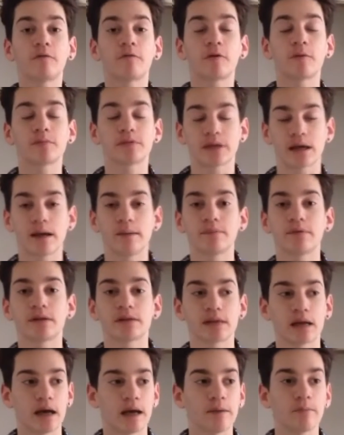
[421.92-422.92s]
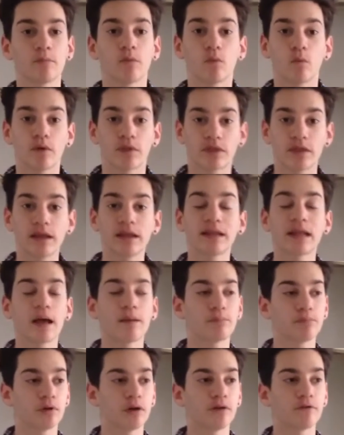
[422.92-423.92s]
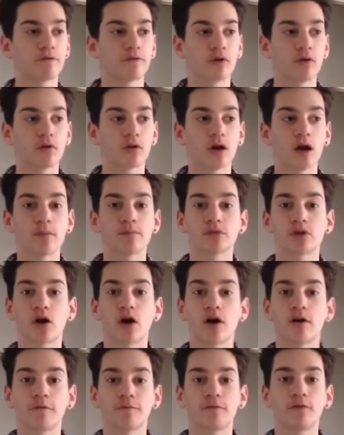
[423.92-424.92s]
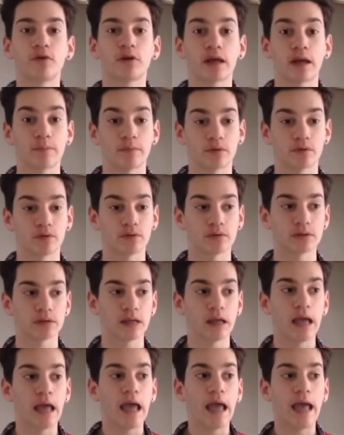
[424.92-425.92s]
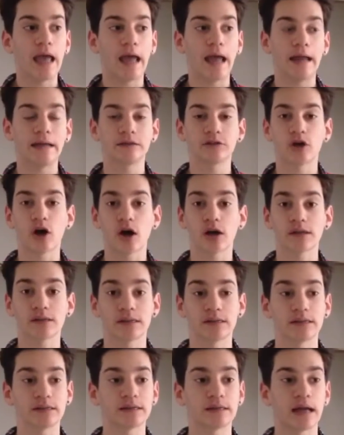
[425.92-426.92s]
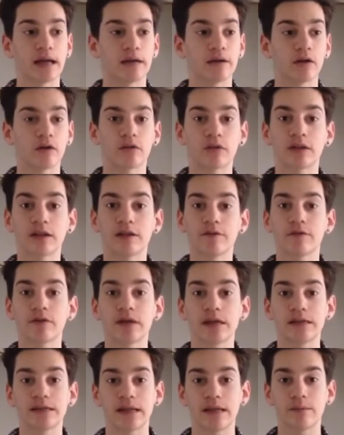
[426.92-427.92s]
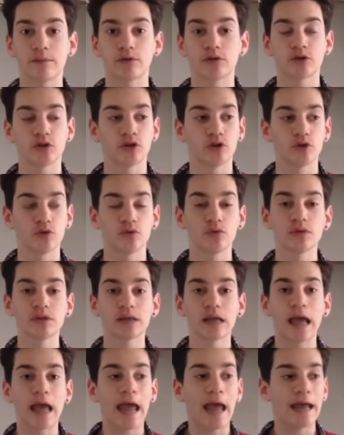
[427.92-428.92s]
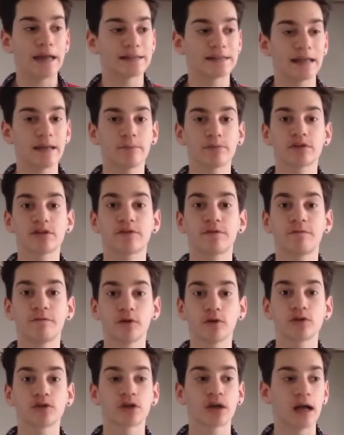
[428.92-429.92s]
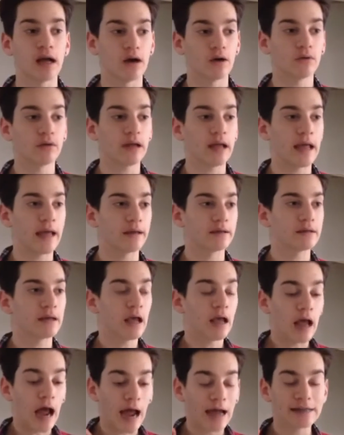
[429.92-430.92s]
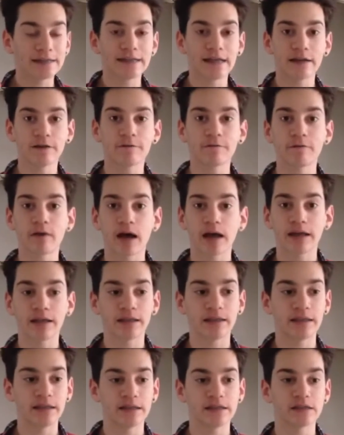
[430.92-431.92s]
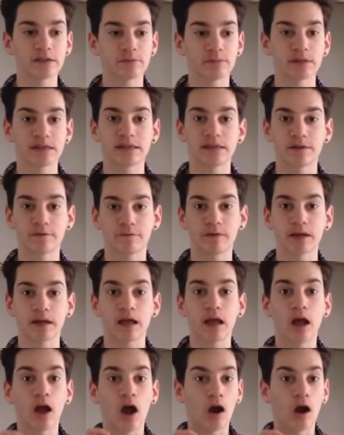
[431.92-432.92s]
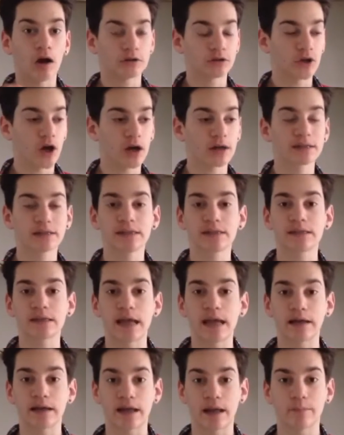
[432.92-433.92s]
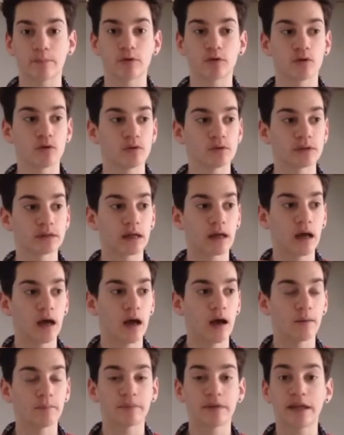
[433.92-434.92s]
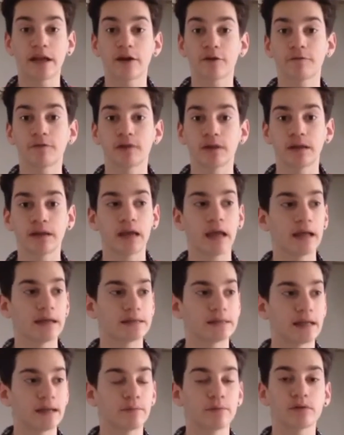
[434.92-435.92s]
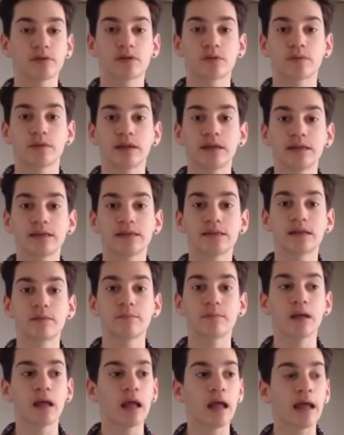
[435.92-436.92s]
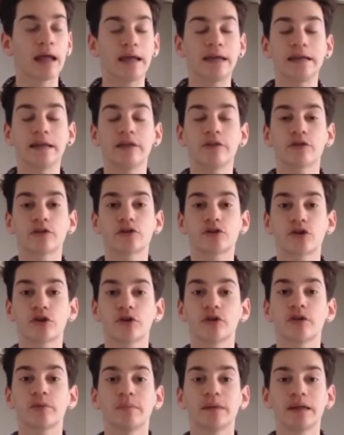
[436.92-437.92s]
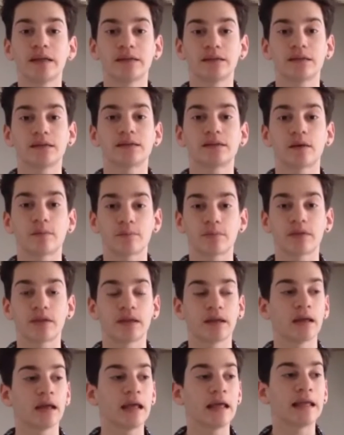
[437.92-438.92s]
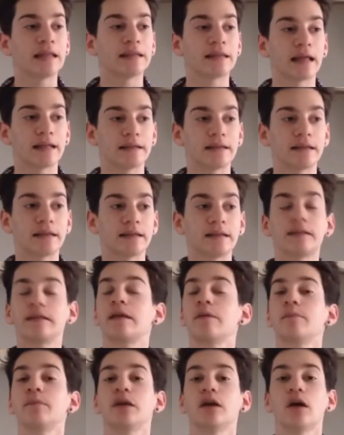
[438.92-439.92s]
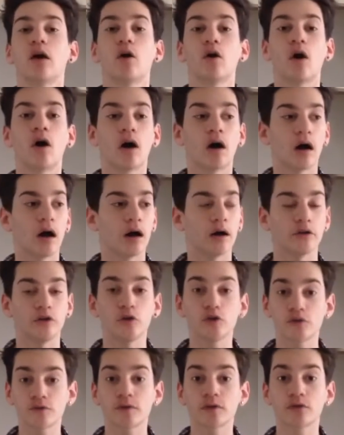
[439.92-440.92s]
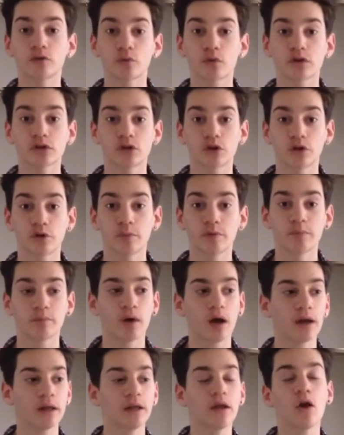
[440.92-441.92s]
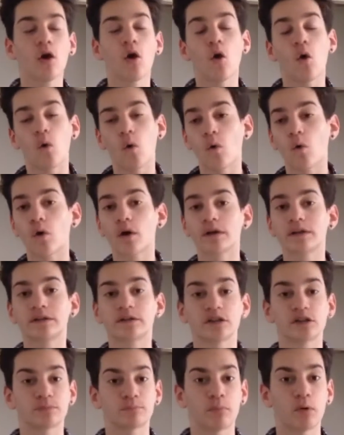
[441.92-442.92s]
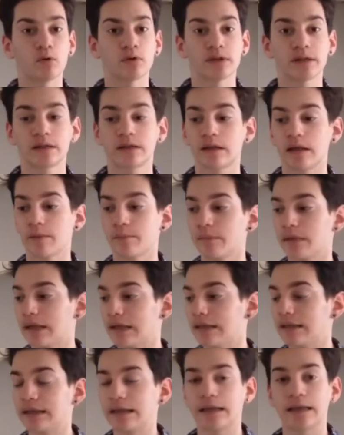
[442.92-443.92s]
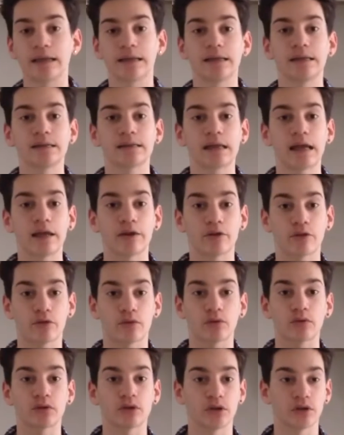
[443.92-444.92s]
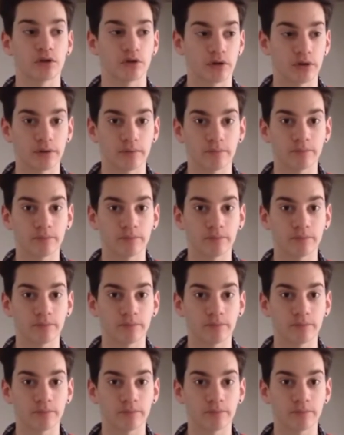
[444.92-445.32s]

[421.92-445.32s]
from time to time, within that blood flow comes harmful chemicals and toxins that the liver is able to use and is able to filter out and identify these specific toxins and chemicals carefully, and is able to release them and either turn them into something that can be useful towards the human body or dispose of them in the kidneys and throughout the urine.